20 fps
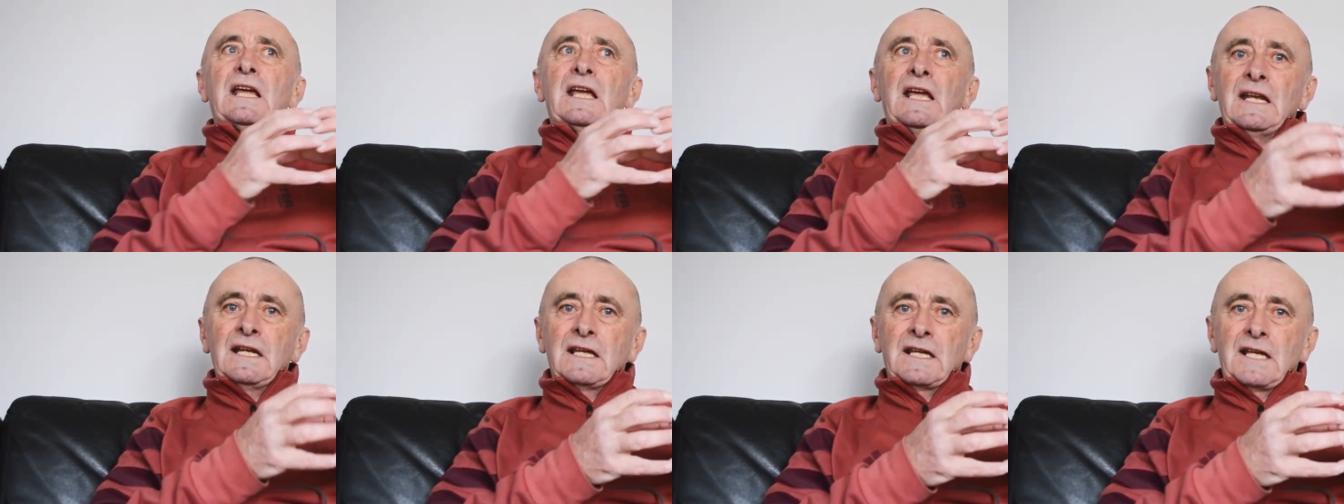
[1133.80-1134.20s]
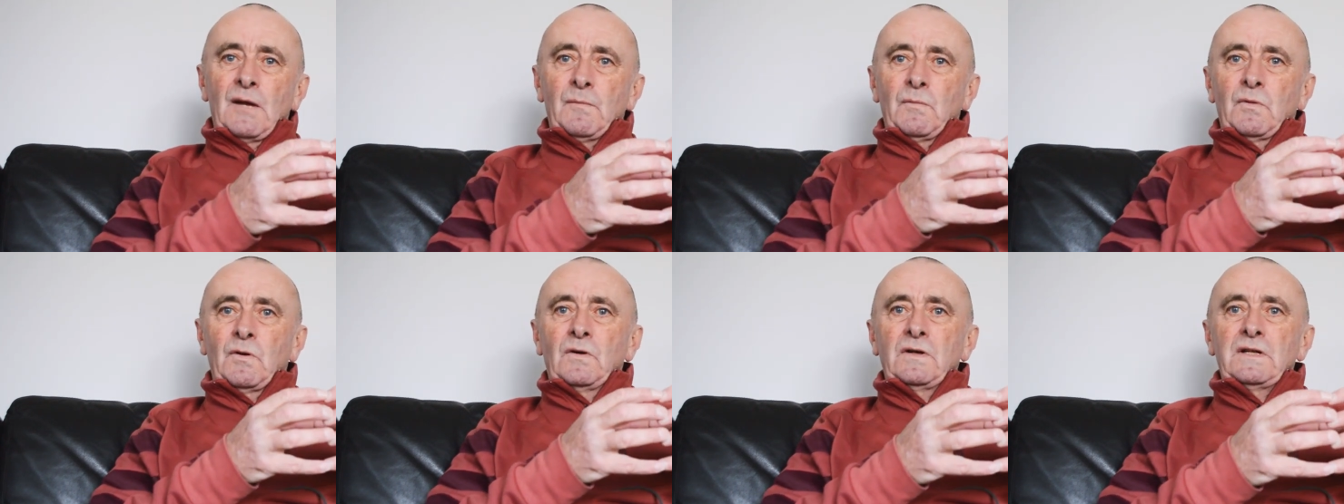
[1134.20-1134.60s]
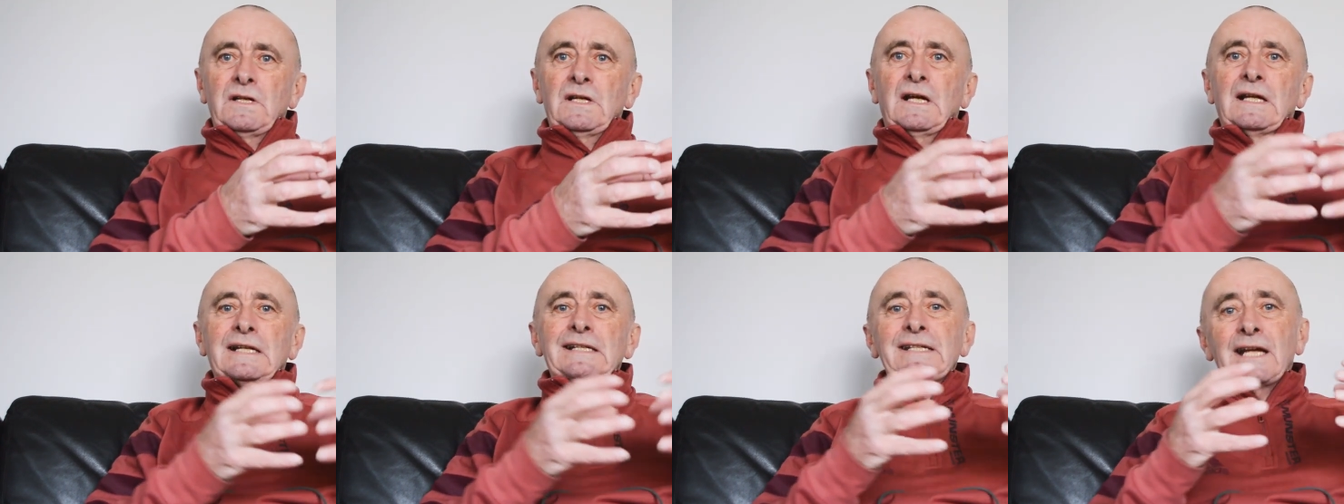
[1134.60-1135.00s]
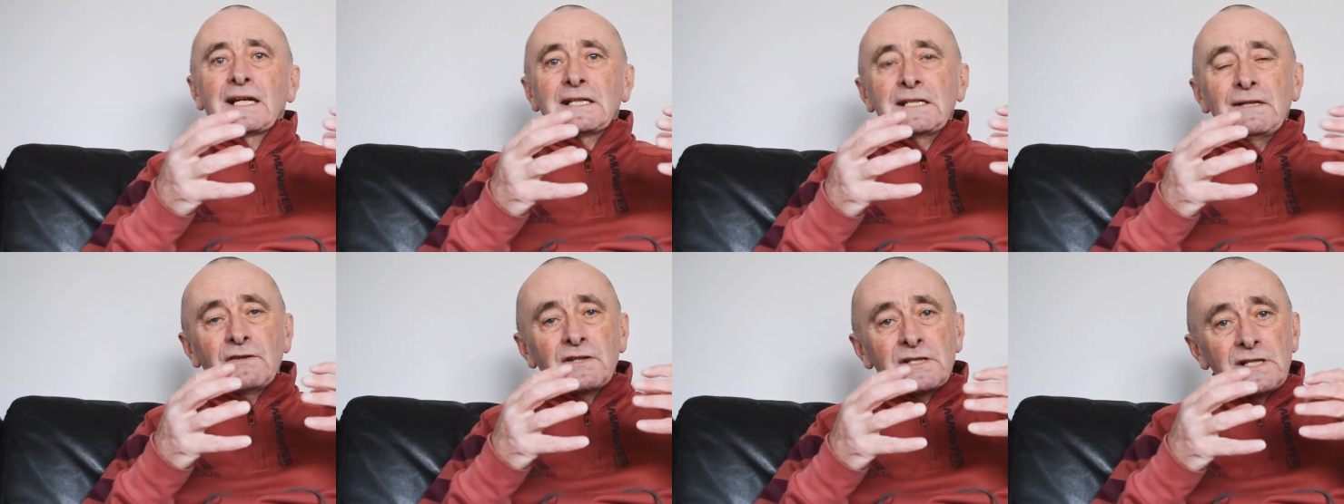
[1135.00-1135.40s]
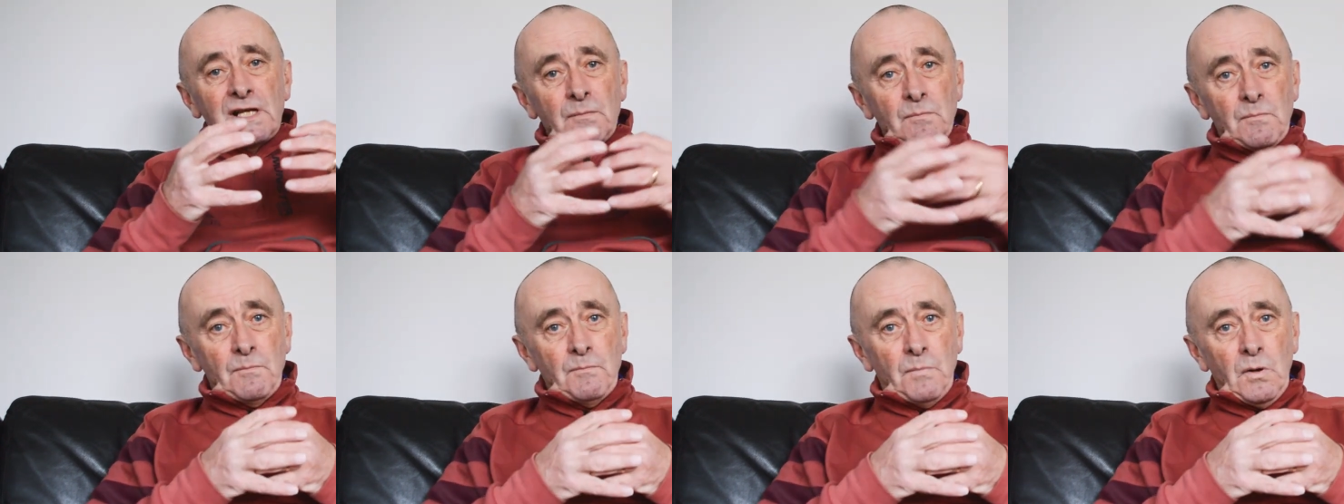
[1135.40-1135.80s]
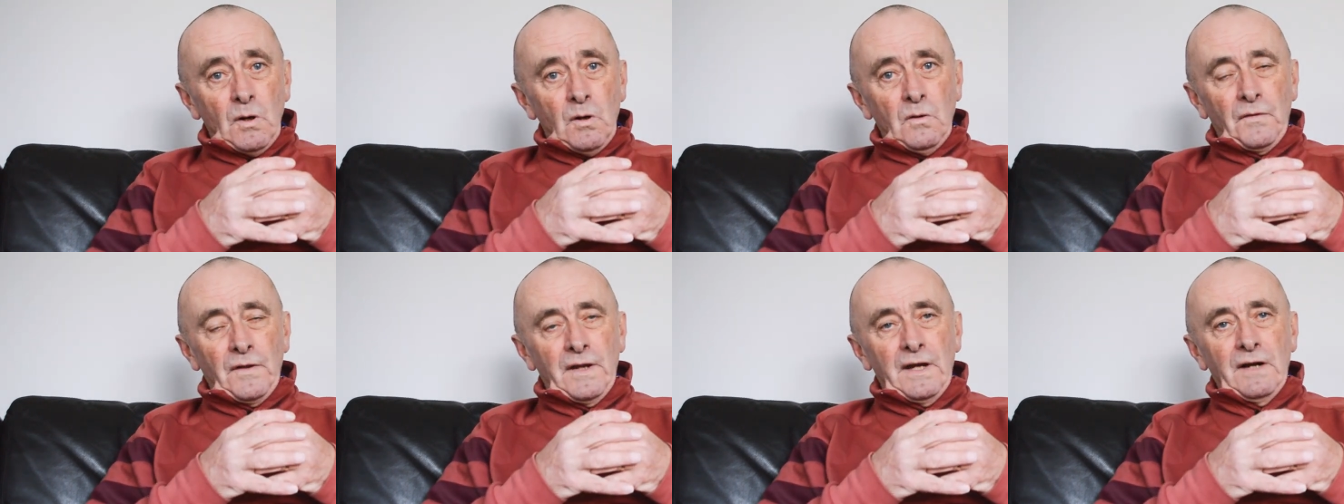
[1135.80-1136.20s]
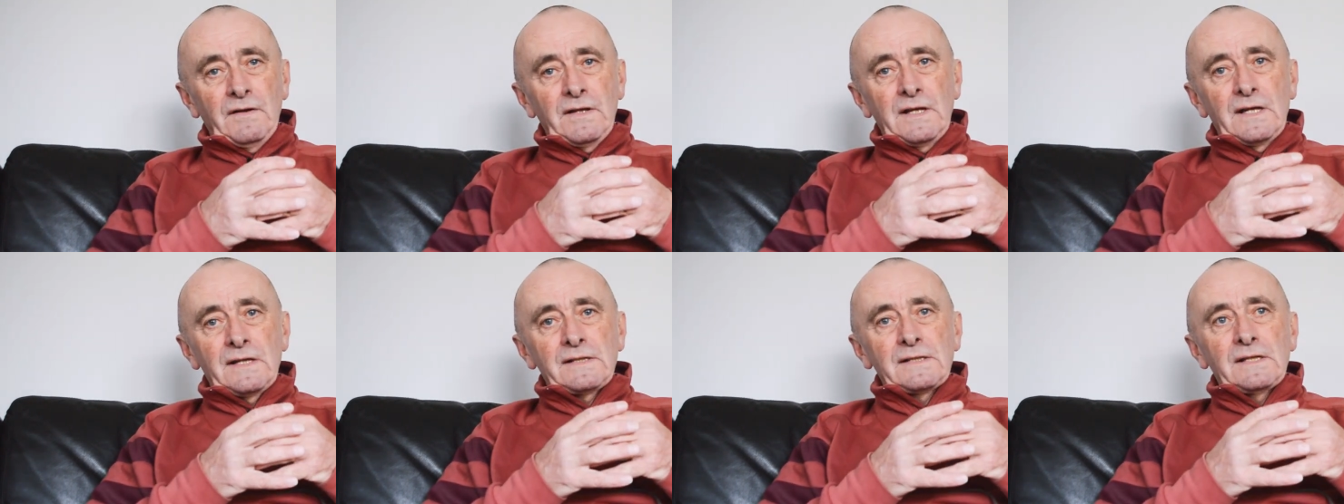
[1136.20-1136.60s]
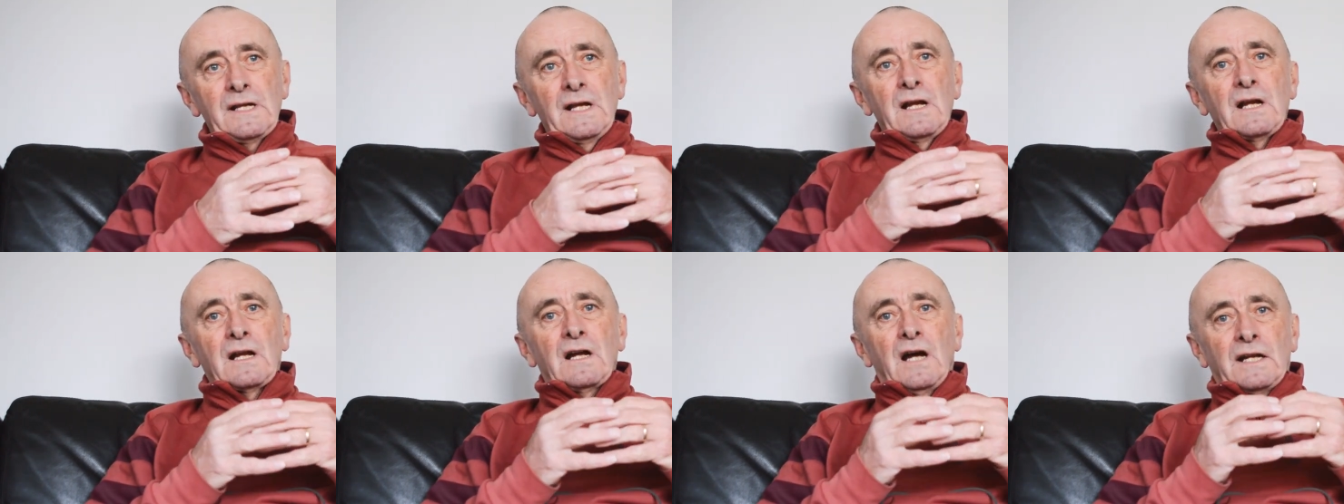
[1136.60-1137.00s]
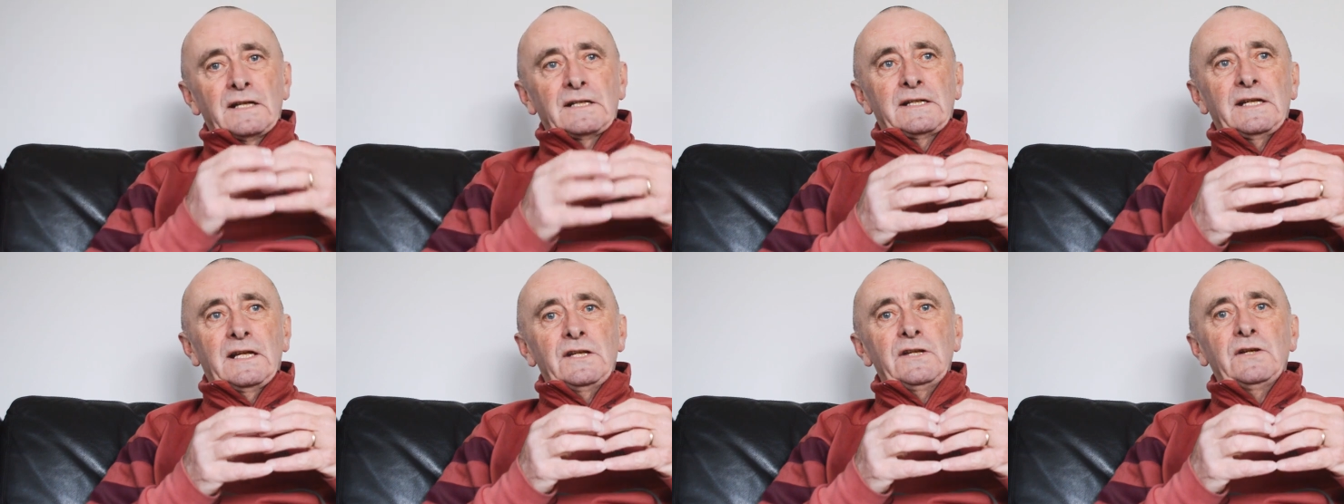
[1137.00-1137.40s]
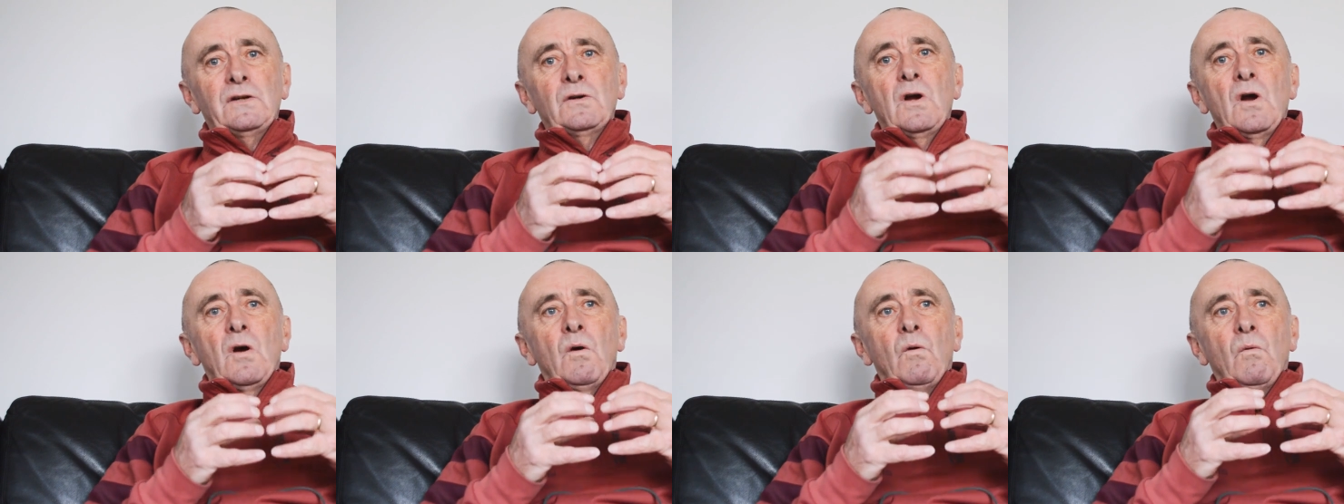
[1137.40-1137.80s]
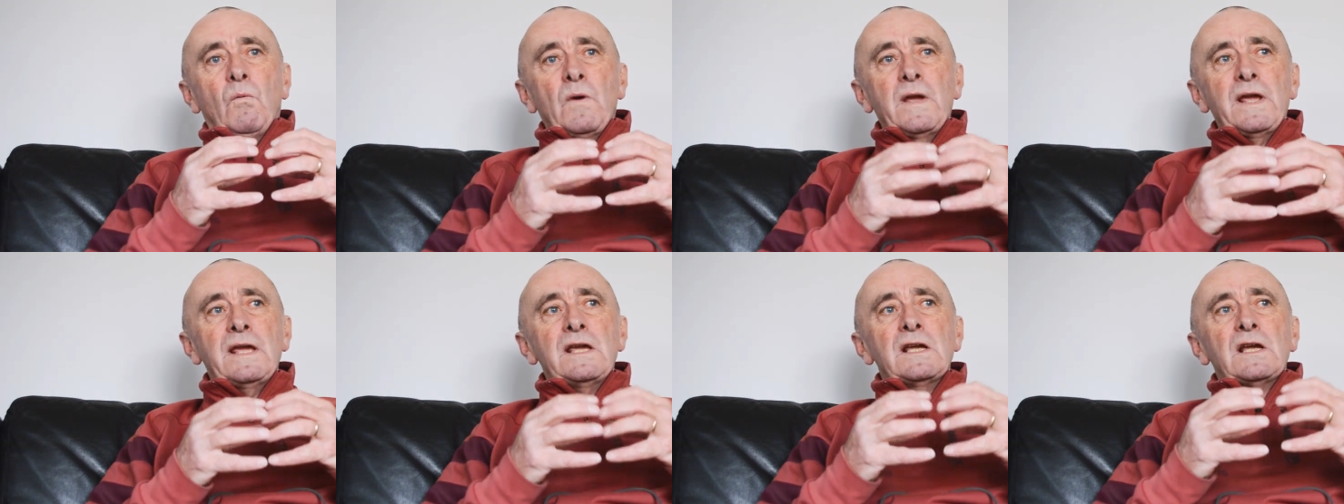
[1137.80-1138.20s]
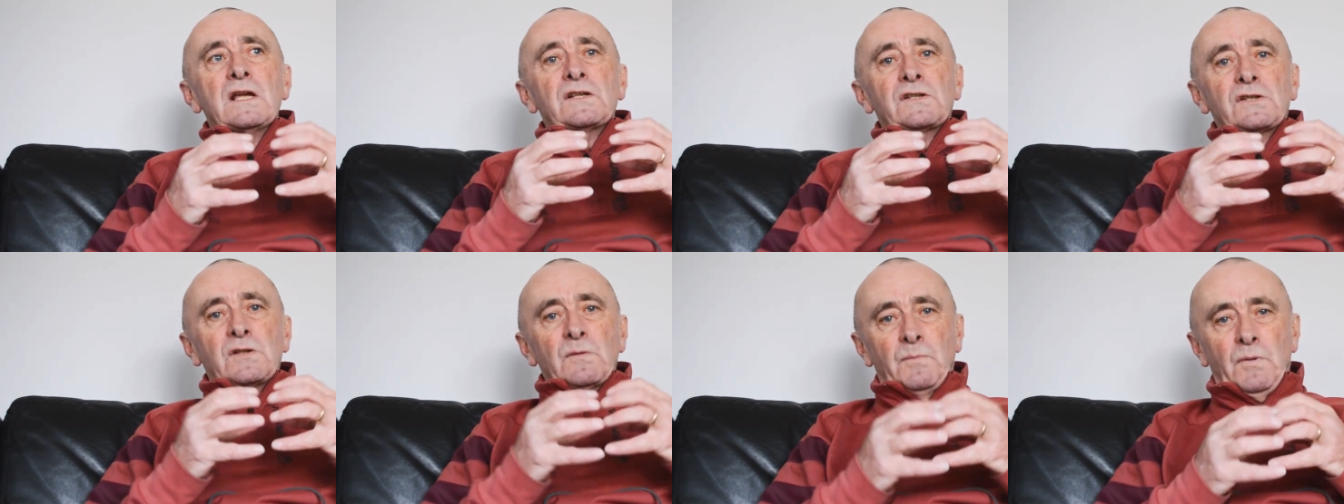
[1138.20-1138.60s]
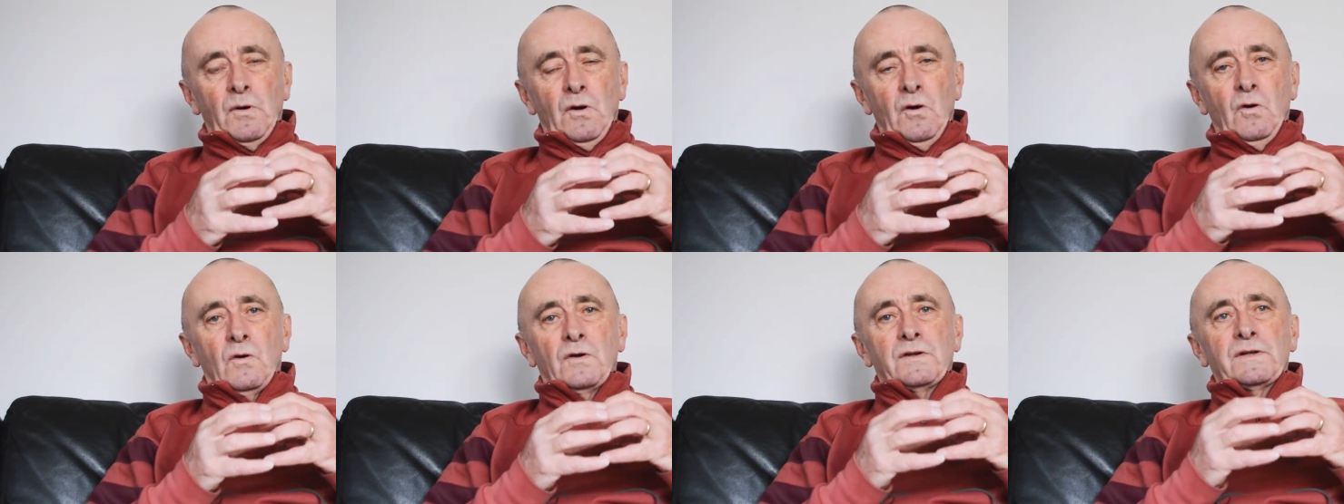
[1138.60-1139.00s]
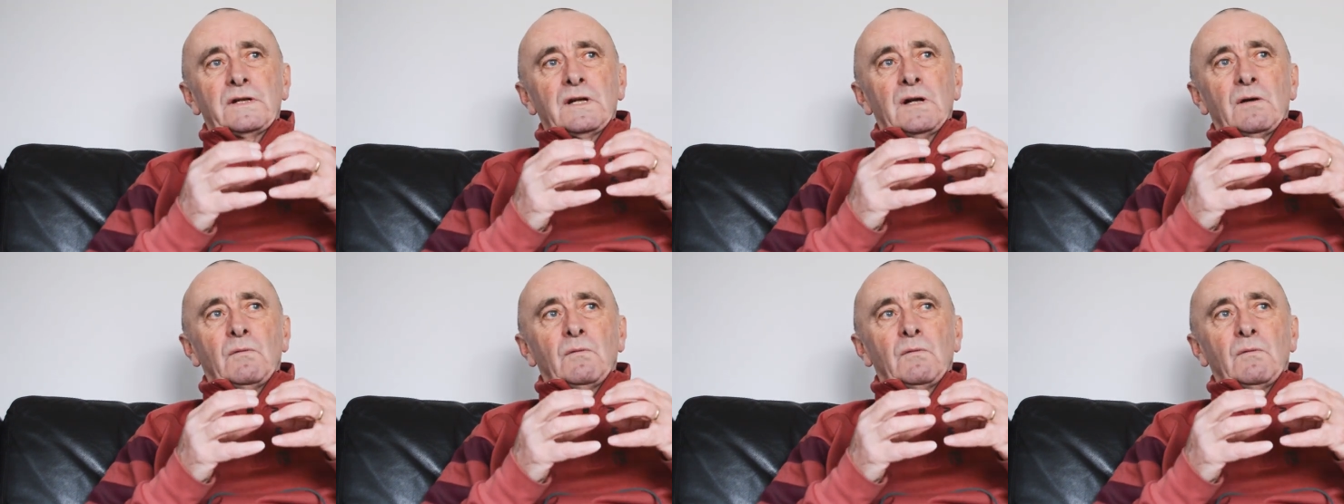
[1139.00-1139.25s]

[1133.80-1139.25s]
in Cambodia, the activities in both areas continue, we support,